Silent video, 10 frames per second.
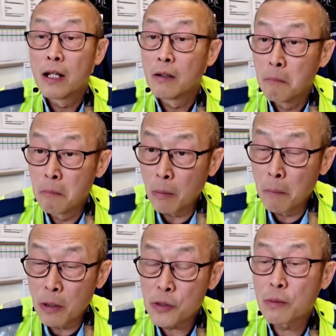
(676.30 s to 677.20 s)

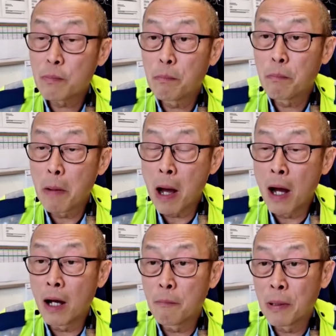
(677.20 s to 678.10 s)
Most
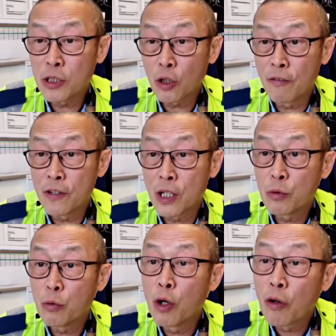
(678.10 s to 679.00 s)
police officers
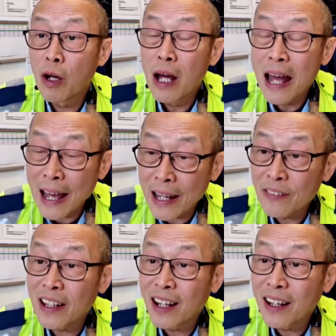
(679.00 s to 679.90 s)
will hand
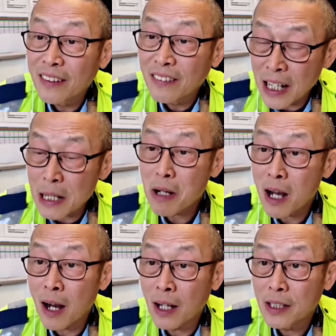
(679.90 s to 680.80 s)
their name
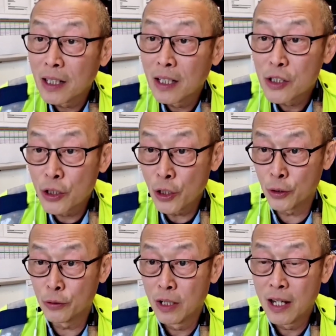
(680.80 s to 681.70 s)
card to
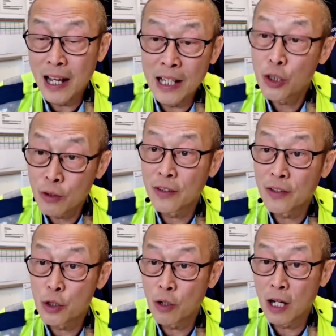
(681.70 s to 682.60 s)
you and to other
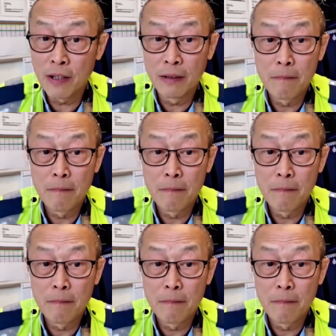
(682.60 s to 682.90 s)
driver.